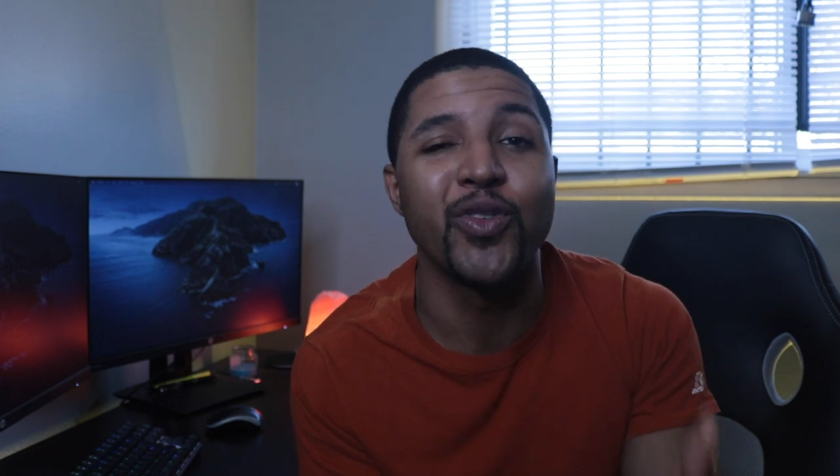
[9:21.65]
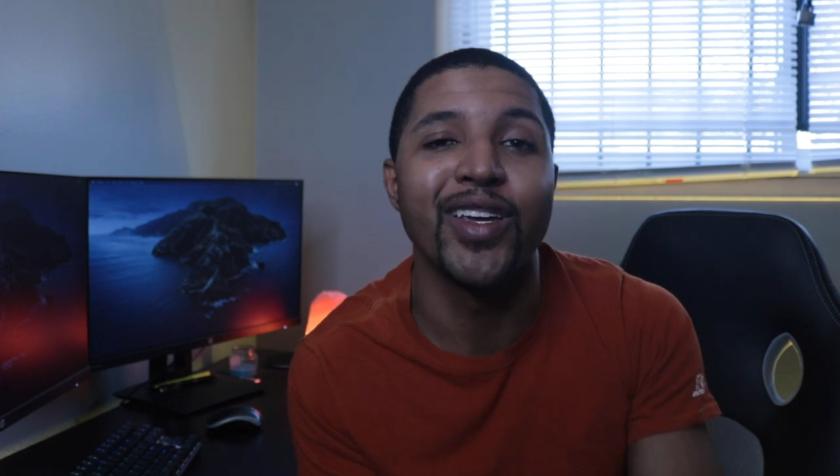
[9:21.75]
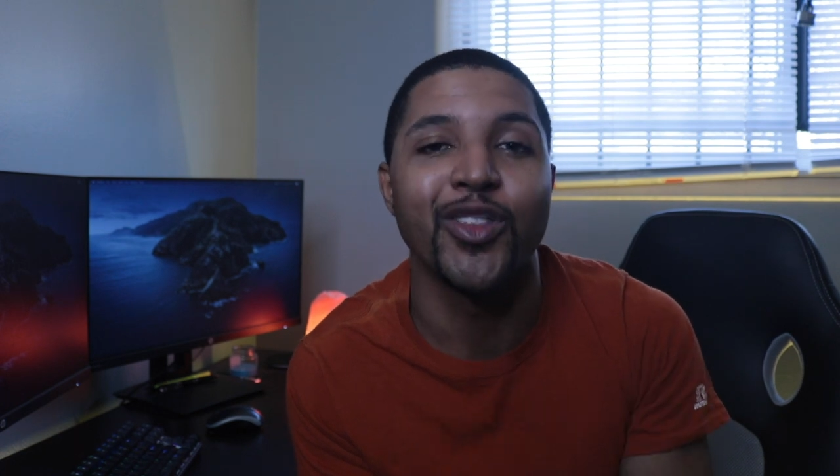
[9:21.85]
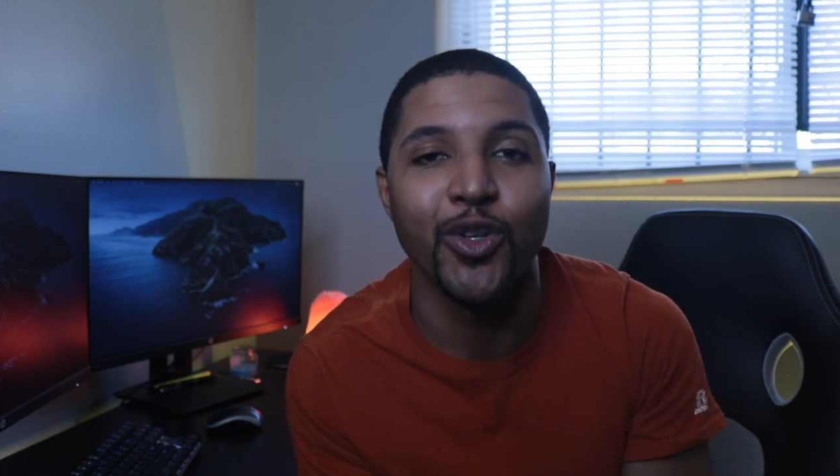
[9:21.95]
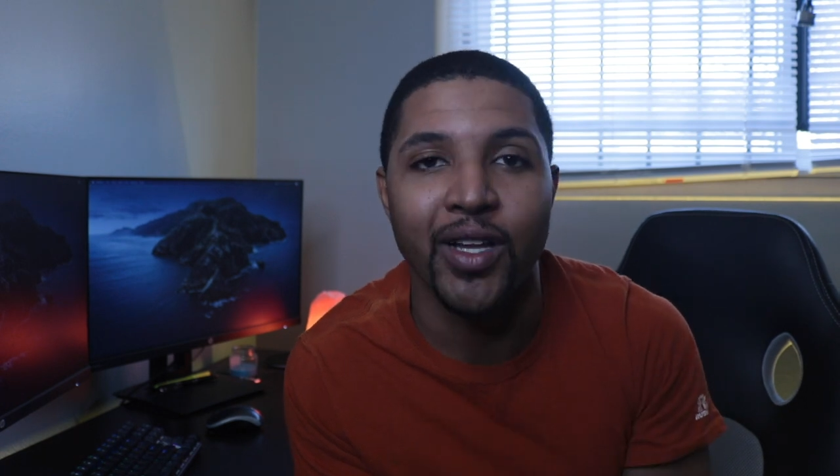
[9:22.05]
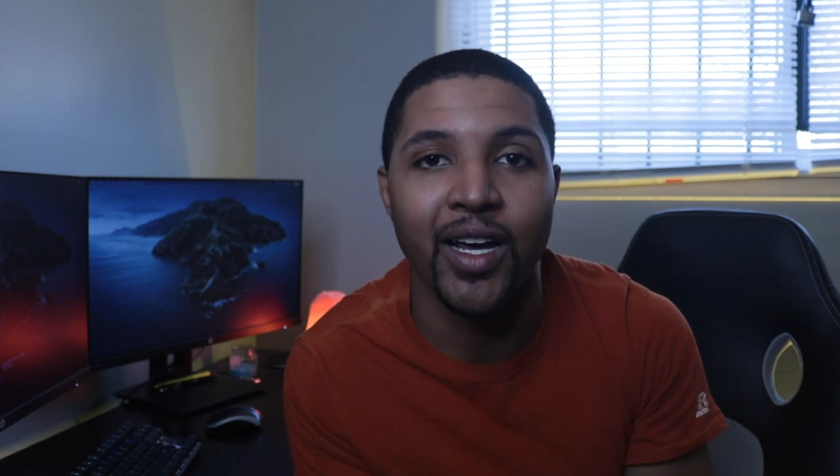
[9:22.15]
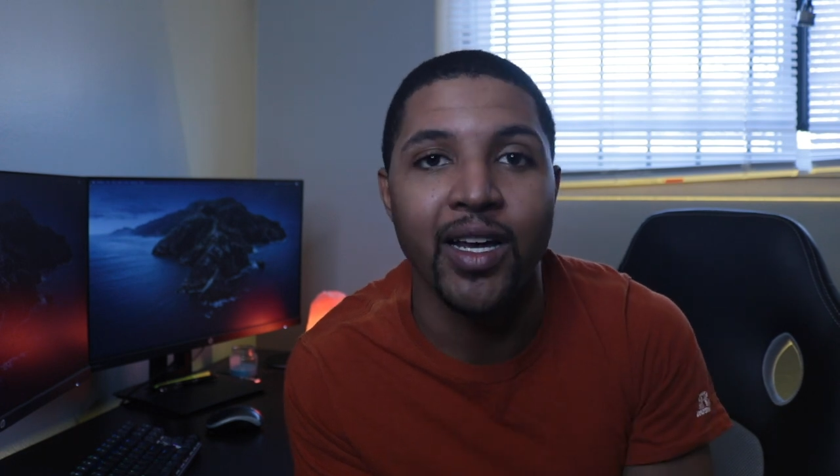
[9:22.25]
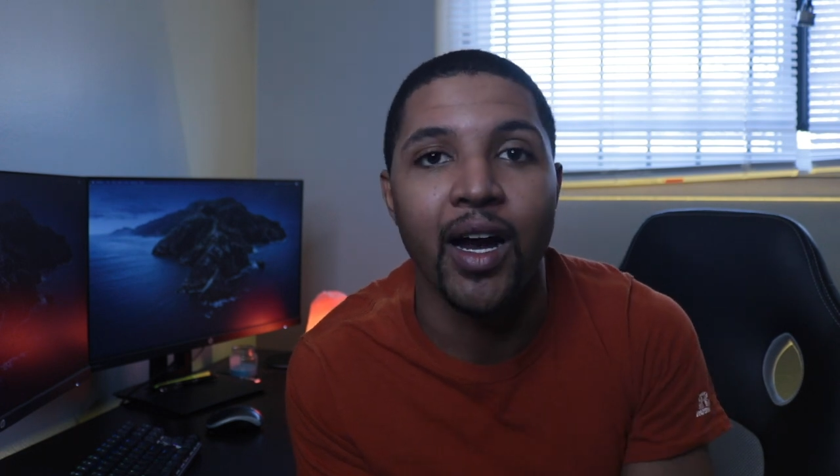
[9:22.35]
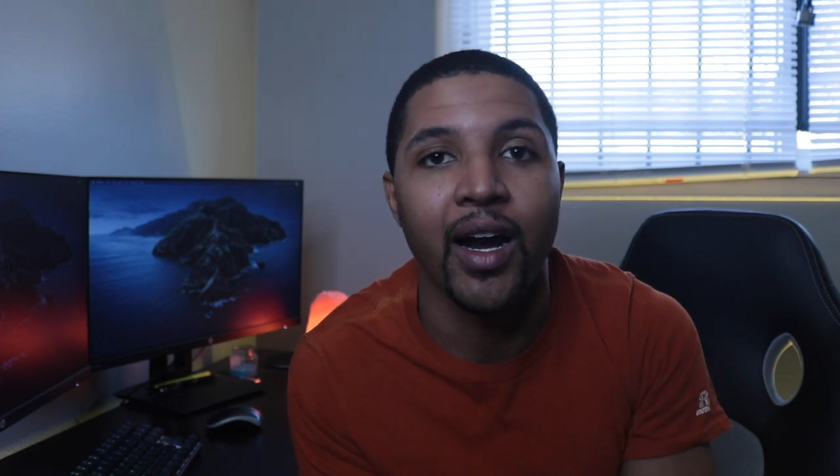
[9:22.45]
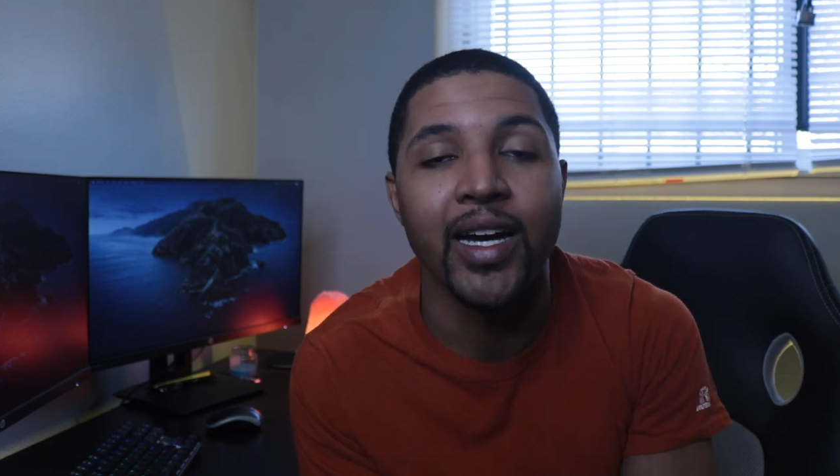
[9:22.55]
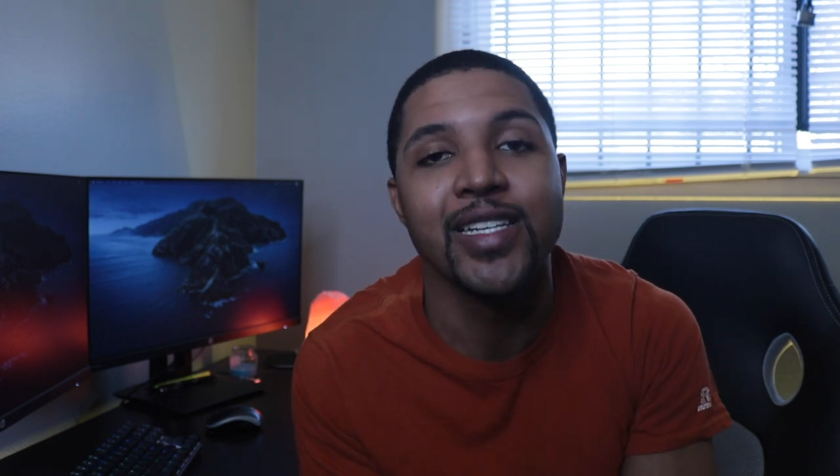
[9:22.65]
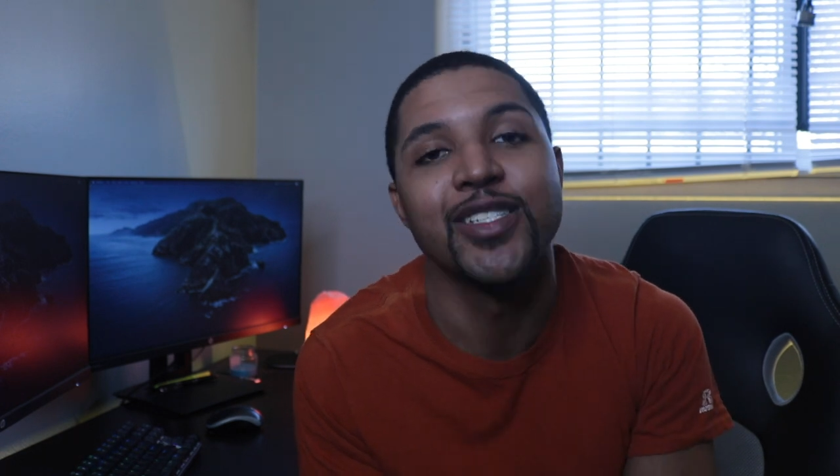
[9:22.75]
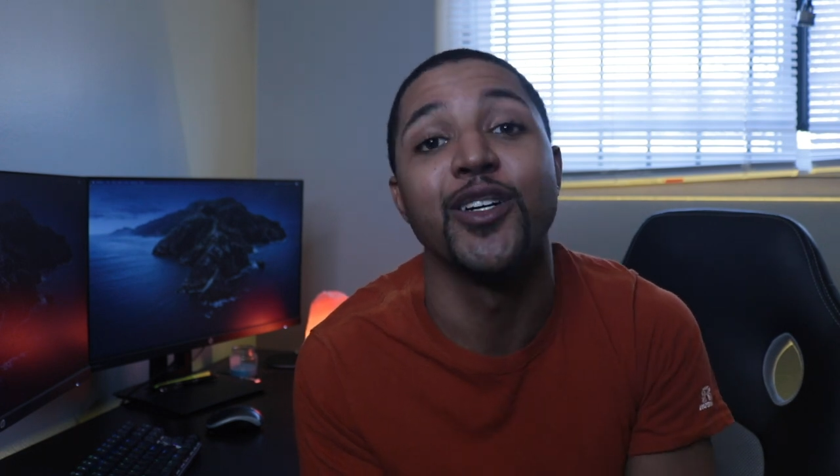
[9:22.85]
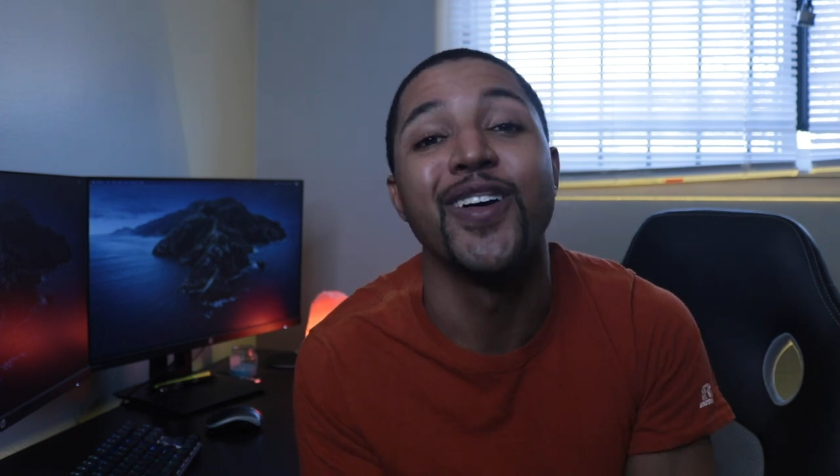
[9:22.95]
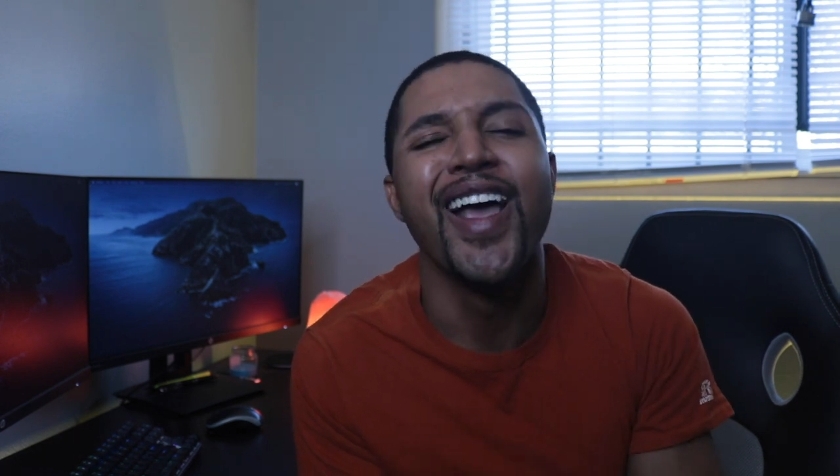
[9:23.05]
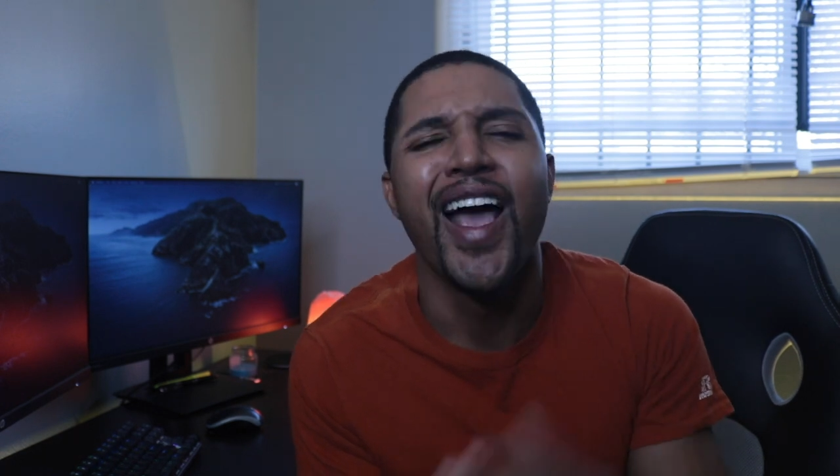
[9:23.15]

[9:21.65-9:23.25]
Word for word: you get through that. All right, so